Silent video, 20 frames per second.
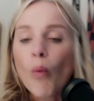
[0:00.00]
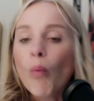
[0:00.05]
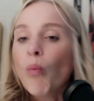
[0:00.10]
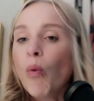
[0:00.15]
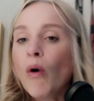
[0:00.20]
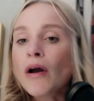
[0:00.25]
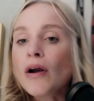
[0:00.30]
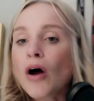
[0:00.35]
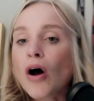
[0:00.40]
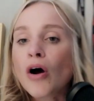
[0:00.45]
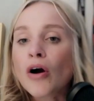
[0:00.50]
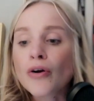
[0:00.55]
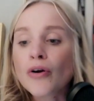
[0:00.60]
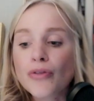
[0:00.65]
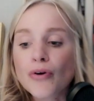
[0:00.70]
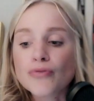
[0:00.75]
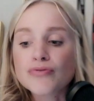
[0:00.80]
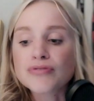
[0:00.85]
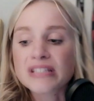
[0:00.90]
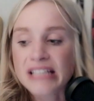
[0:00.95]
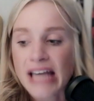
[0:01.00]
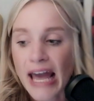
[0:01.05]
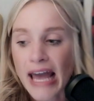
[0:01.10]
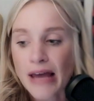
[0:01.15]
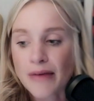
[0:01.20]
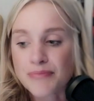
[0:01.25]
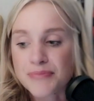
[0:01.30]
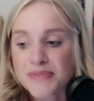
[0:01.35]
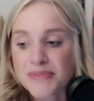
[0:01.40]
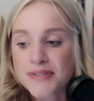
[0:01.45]
what are those
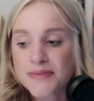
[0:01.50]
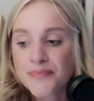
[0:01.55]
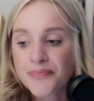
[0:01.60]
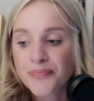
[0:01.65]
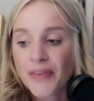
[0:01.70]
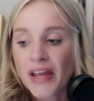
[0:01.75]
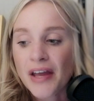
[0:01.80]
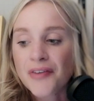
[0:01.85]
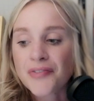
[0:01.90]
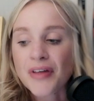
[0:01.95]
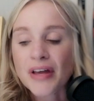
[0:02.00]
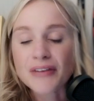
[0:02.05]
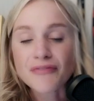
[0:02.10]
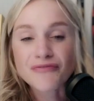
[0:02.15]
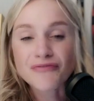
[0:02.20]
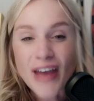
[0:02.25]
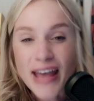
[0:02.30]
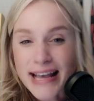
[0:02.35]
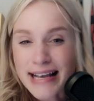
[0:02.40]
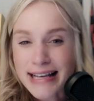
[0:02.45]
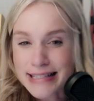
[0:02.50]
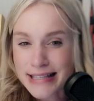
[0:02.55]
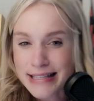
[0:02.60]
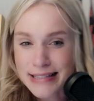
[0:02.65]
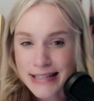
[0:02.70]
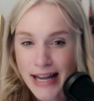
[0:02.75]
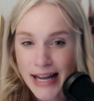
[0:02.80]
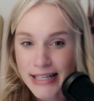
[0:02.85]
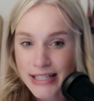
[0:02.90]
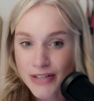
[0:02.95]
games that Vegas
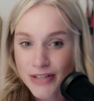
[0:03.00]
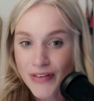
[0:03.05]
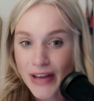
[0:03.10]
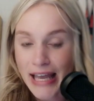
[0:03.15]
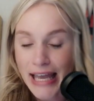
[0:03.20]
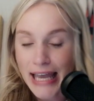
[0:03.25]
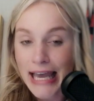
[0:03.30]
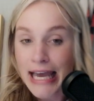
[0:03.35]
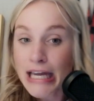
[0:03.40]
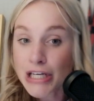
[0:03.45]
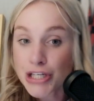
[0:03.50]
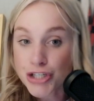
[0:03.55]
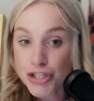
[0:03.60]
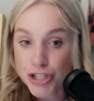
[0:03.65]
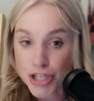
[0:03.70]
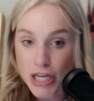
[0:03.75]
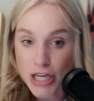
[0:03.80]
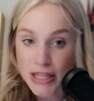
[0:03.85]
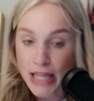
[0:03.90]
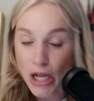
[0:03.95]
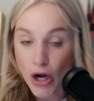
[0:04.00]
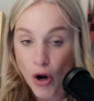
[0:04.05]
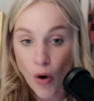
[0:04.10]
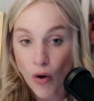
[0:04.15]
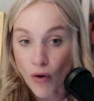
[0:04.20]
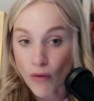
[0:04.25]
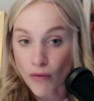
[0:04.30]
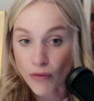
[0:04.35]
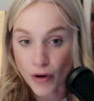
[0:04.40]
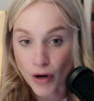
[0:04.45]
is kind of hinging that
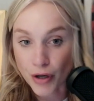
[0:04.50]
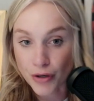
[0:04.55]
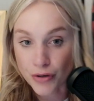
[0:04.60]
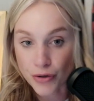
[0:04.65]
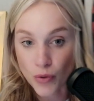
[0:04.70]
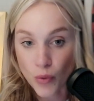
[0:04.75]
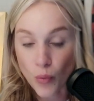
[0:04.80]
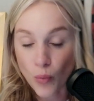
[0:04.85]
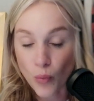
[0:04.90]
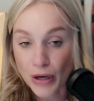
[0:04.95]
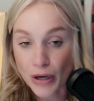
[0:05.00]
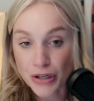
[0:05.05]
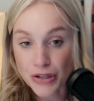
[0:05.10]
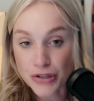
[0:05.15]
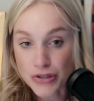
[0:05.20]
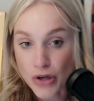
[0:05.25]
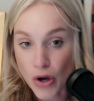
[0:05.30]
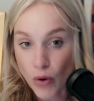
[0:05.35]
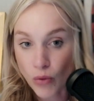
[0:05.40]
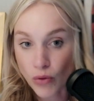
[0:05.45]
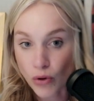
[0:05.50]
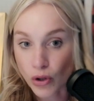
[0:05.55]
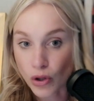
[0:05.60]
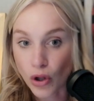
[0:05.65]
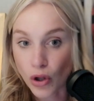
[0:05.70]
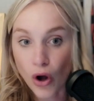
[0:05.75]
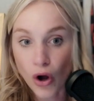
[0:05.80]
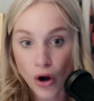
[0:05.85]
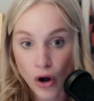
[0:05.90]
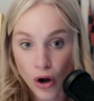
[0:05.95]
over under win total
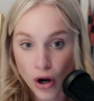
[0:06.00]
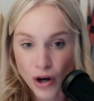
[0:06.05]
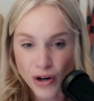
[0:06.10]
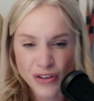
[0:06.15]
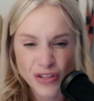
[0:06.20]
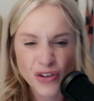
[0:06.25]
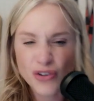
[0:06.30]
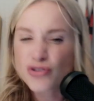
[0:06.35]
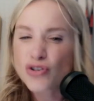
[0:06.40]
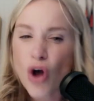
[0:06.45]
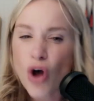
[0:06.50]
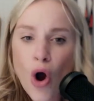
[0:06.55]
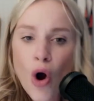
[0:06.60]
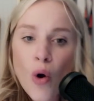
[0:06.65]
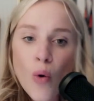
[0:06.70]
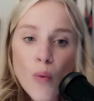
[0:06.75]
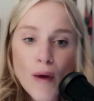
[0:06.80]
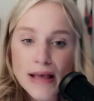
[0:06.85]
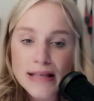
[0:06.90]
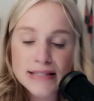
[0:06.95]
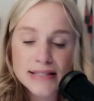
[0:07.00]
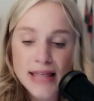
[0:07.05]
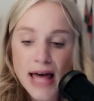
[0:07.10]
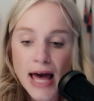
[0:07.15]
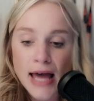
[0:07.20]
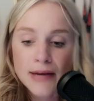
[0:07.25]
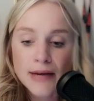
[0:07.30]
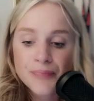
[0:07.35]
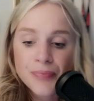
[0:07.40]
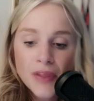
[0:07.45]
on. There's always
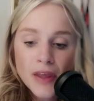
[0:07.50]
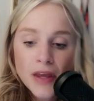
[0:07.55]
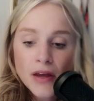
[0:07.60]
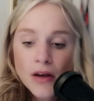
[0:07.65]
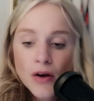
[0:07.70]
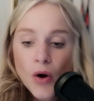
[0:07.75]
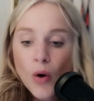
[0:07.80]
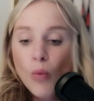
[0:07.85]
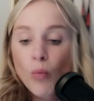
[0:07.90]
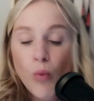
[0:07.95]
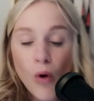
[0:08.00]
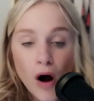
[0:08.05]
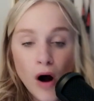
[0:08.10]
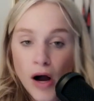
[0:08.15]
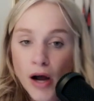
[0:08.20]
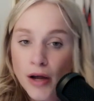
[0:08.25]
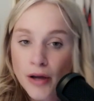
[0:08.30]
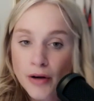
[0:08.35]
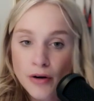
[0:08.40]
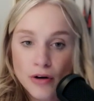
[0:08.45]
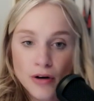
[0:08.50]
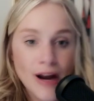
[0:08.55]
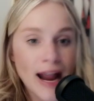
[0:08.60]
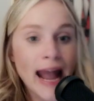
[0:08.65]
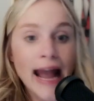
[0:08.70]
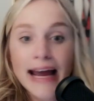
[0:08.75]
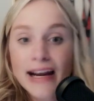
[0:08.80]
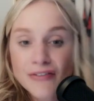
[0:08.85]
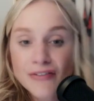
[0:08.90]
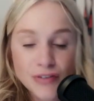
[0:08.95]
that one or a
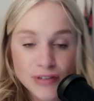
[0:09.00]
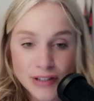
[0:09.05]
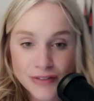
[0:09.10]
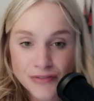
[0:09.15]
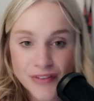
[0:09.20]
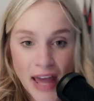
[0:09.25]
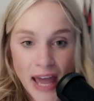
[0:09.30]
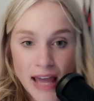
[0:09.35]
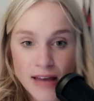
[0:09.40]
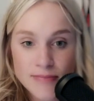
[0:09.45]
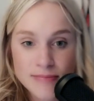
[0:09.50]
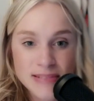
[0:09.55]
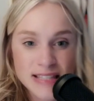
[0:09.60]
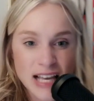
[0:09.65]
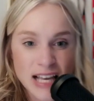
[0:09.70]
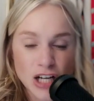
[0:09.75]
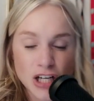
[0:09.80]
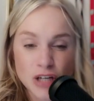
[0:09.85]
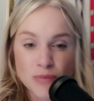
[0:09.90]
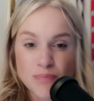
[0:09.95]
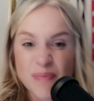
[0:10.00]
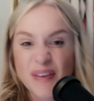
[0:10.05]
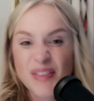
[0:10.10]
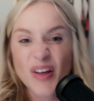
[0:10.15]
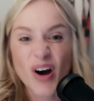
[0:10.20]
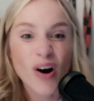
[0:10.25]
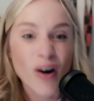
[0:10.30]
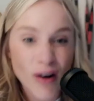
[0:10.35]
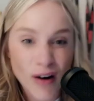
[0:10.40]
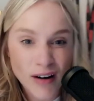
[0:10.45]
handful of games that could be
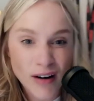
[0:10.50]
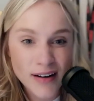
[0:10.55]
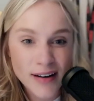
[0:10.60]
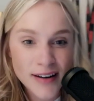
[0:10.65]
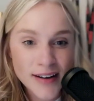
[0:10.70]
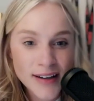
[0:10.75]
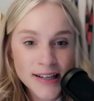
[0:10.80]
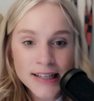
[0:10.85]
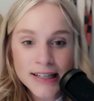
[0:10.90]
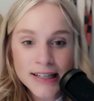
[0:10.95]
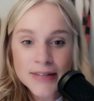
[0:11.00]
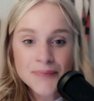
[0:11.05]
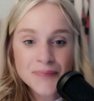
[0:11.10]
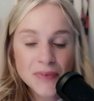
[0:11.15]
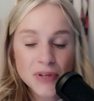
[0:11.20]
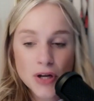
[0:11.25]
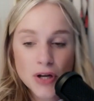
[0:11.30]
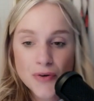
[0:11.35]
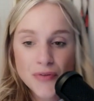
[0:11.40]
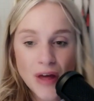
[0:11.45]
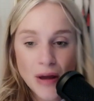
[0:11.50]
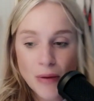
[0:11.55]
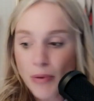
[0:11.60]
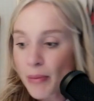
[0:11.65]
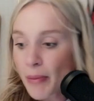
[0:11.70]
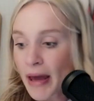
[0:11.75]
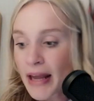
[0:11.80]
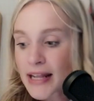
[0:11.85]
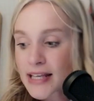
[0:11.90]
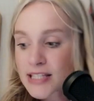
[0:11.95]
the hook. You know, that we
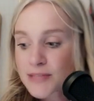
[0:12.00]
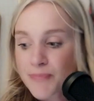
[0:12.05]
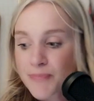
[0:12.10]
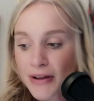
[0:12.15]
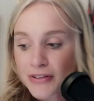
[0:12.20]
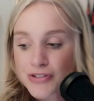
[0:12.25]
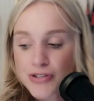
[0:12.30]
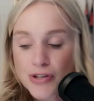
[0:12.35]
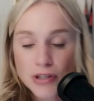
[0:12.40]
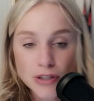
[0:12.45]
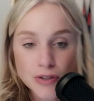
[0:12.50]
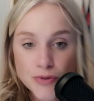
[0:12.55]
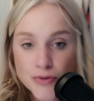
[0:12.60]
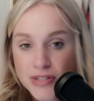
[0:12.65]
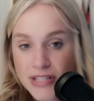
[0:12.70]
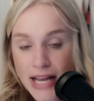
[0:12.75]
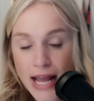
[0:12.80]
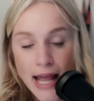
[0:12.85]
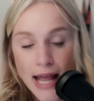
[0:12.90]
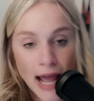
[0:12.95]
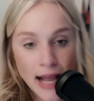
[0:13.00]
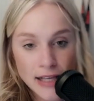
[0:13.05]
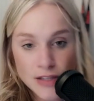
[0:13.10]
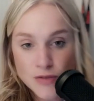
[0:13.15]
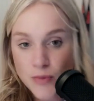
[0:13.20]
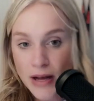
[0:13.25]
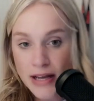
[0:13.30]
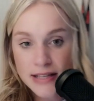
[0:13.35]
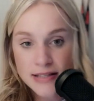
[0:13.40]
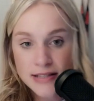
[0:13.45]
might expect you to lose to
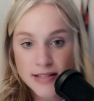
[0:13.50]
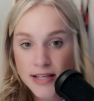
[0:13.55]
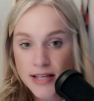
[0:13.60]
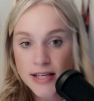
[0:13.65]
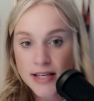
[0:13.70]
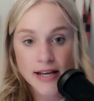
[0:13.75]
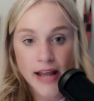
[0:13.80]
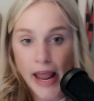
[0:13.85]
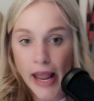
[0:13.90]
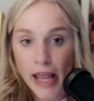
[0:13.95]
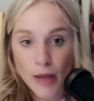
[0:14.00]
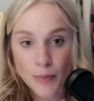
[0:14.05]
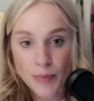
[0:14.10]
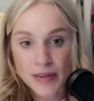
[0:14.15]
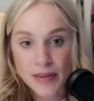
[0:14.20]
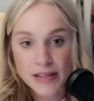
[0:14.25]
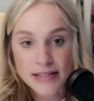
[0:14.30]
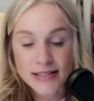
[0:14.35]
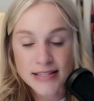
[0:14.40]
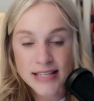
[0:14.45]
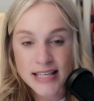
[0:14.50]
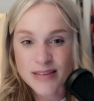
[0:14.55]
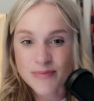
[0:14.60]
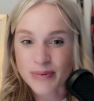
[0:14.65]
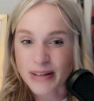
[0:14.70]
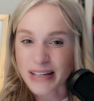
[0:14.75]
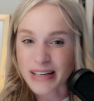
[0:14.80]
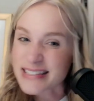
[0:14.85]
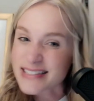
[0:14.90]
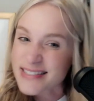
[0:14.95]
XYZ and ABC,
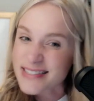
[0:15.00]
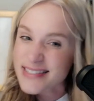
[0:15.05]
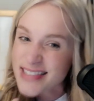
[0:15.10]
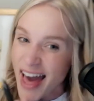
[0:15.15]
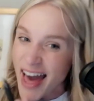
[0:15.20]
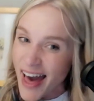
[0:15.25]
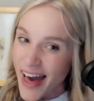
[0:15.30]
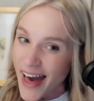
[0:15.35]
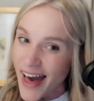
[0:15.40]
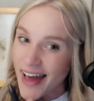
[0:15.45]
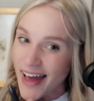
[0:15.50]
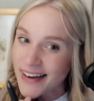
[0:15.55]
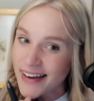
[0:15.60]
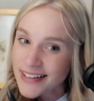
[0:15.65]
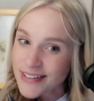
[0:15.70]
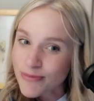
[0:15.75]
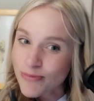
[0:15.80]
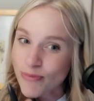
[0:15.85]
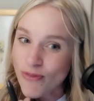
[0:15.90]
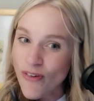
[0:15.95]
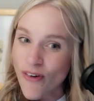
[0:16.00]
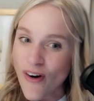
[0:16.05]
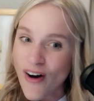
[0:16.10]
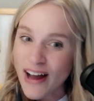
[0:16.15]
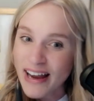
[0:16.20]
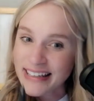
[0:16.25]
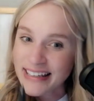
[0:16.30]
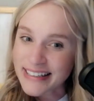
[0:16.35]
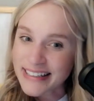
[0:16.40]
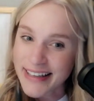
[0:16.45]
but it's that
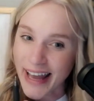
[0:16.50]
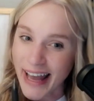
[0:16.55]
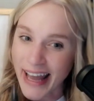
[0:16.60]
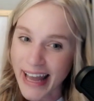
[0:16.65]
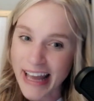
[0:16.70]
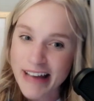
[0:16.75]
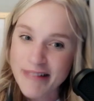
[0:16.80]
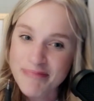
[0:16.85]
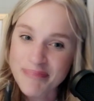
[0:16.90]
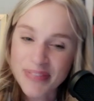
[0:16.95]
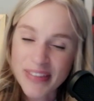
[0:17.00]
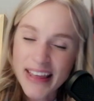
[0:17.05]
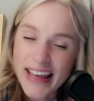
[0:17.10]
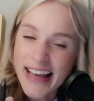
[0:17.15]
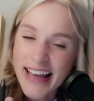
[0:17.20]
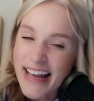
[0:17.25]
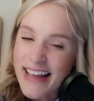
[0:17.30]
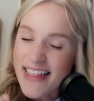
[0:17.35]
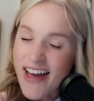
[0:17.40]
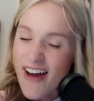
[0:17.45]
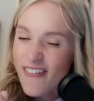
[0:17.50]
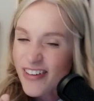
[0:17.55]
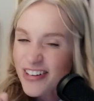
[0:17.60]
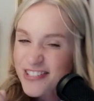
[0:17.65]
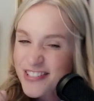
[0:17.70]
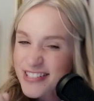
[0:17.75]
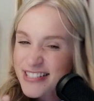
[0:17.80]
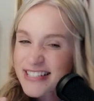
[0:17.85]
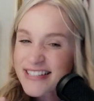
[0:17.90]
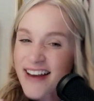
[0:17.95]
one game that we're
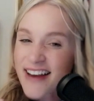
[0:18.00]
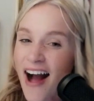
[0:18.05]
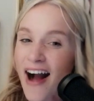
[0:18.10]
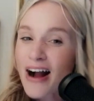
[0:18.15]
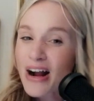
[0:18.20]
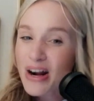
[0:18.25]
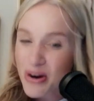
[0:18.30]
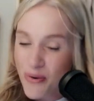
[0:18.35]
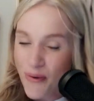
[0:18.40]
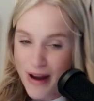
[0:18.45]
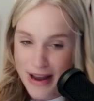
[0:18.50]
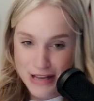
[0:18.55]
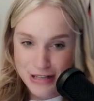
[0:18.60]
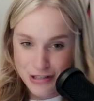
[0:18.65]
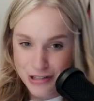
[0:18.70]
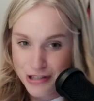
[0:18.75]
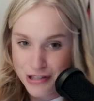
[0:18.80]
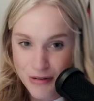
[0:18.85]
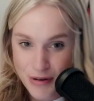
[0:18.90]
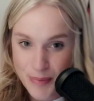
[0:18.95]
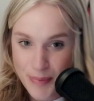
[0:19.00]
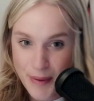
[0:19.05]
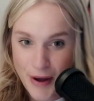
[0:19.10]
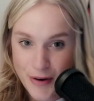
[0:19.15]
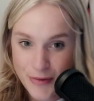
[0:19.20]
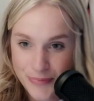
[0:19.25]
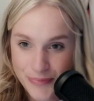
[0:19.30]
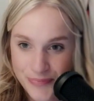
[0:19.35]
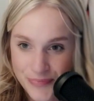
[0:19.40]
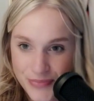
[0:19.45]
just not quite sure about.